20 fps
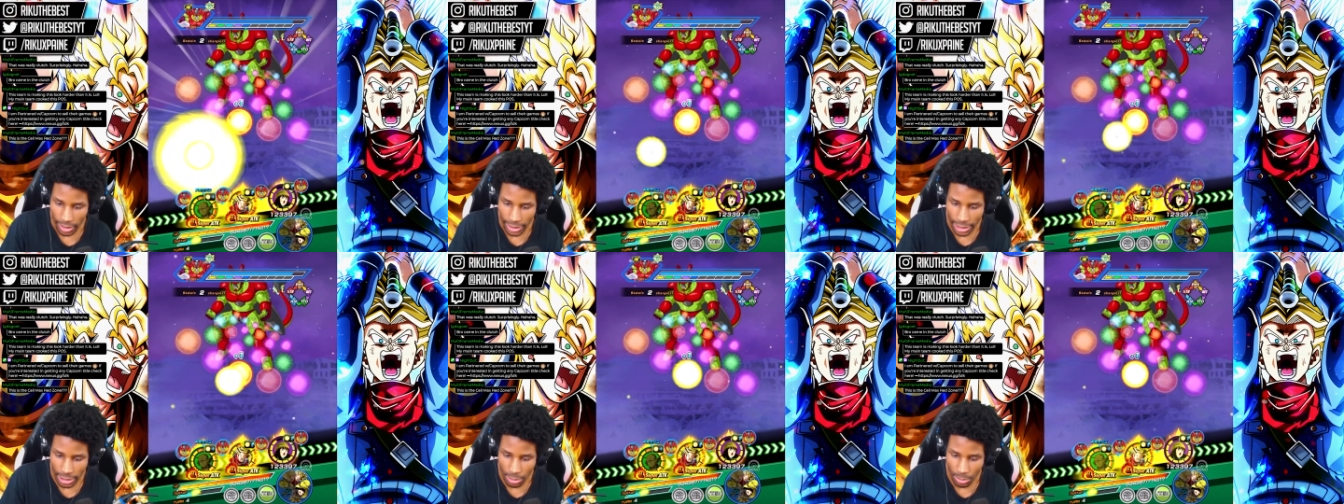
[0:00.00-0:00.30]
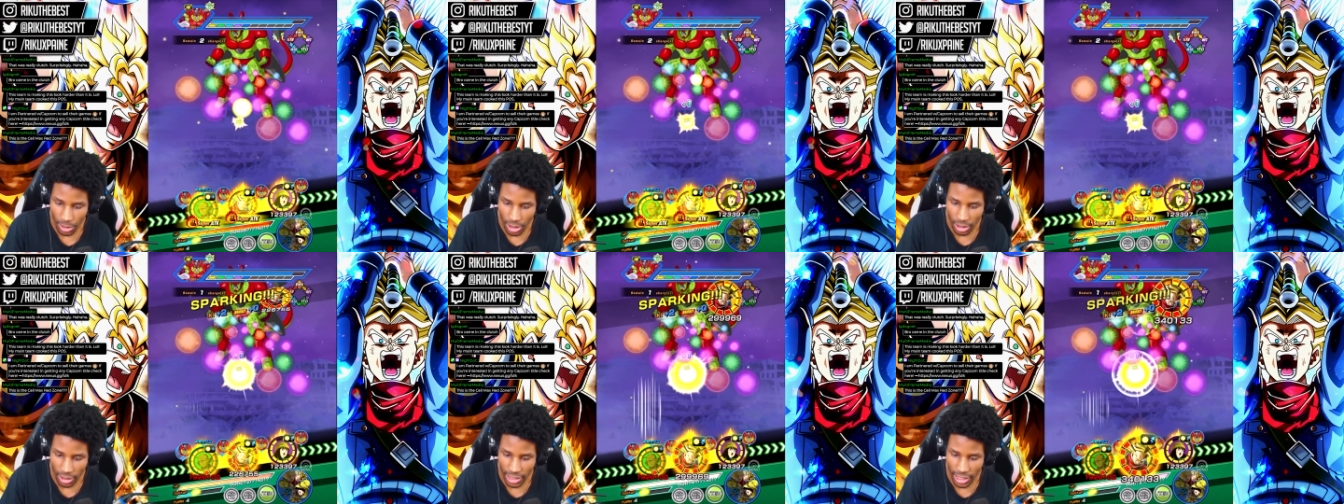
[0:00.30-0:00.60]
Got
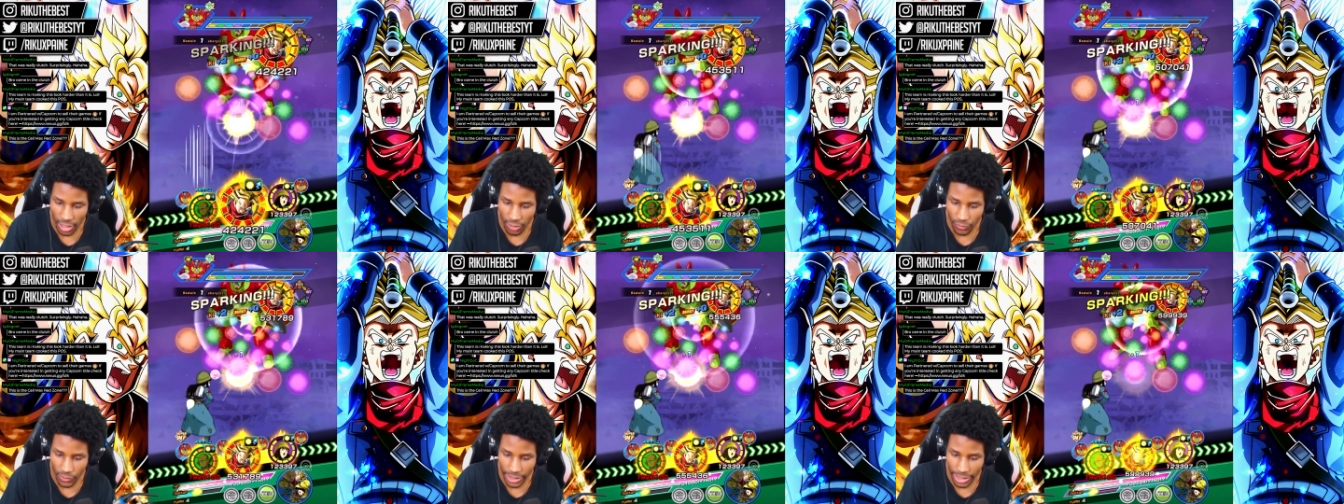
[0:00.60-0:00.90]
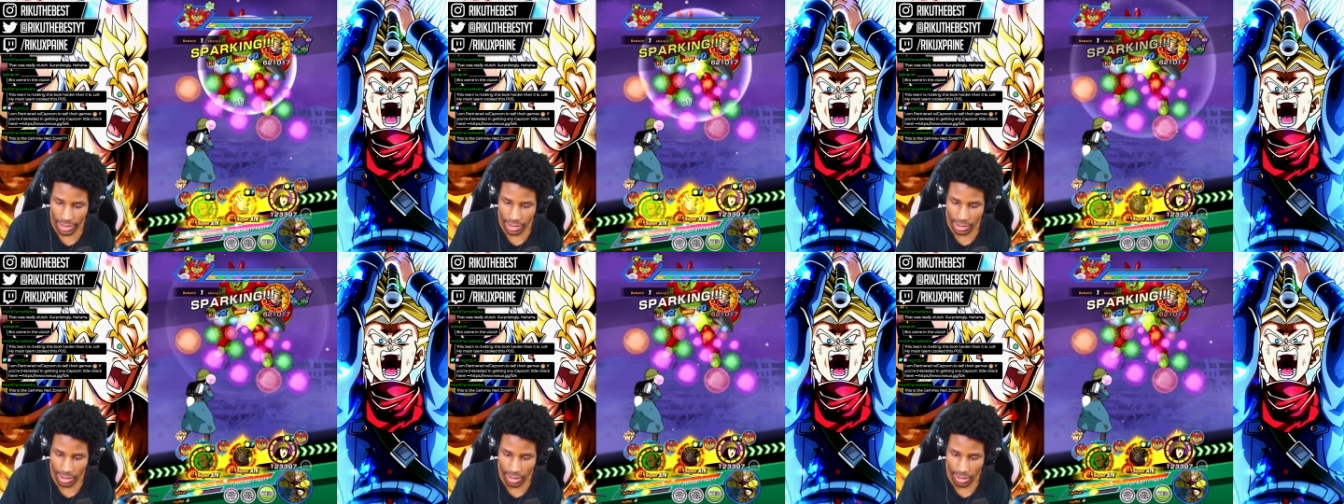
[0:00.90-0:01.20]
some good key for
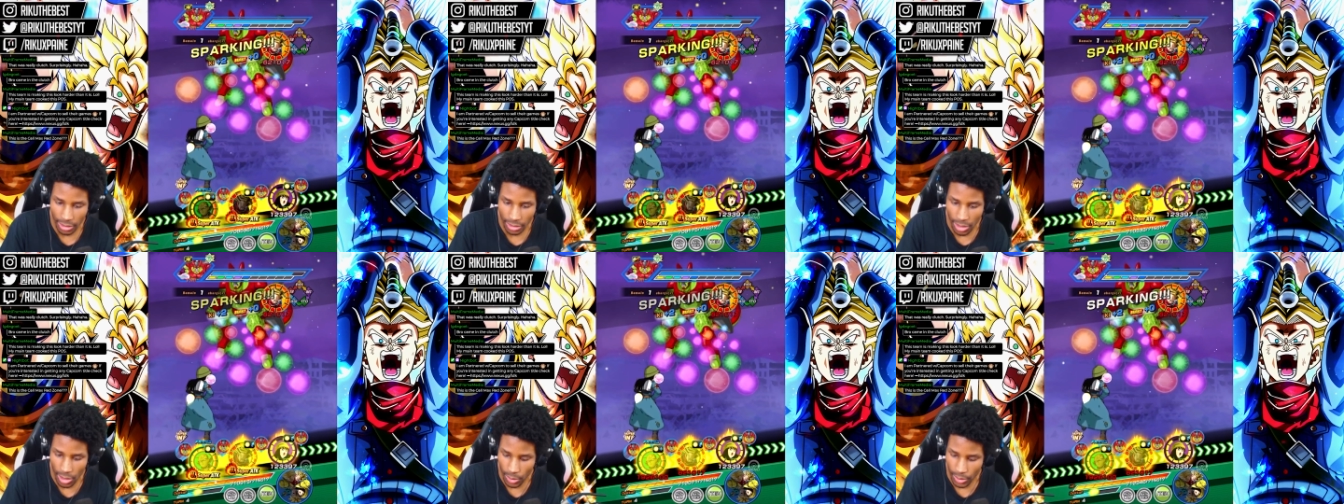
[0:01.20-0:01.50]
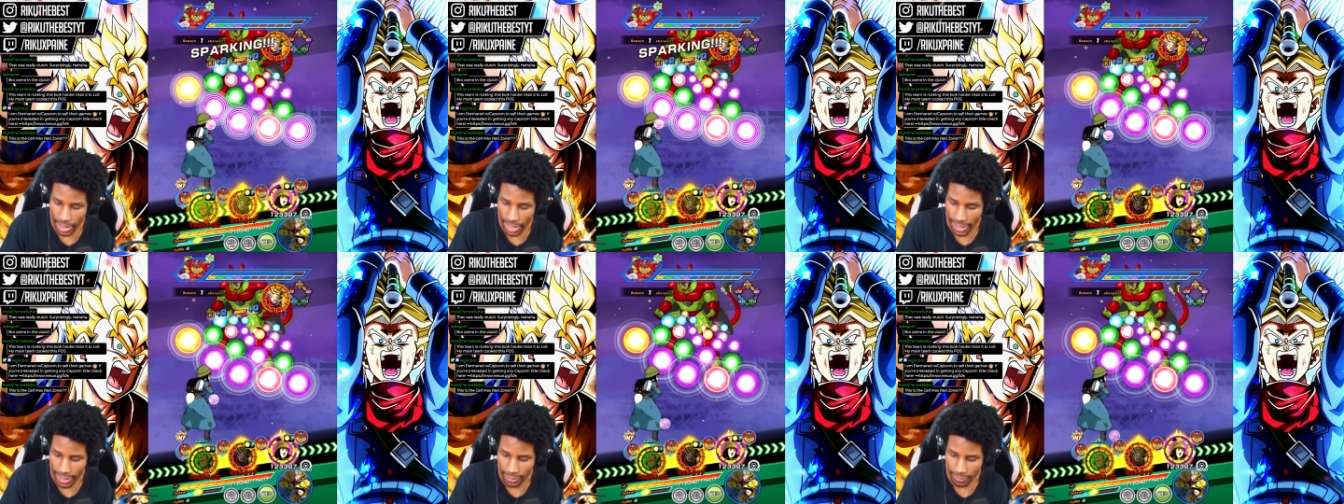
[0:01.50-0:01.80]
next turn.
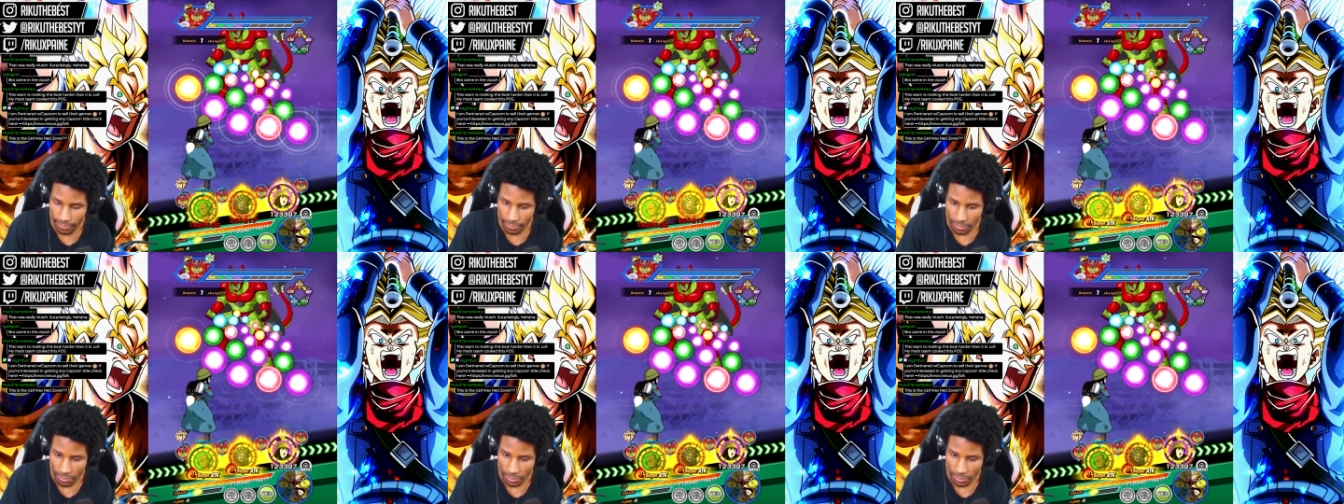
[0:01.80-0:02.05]
Okay.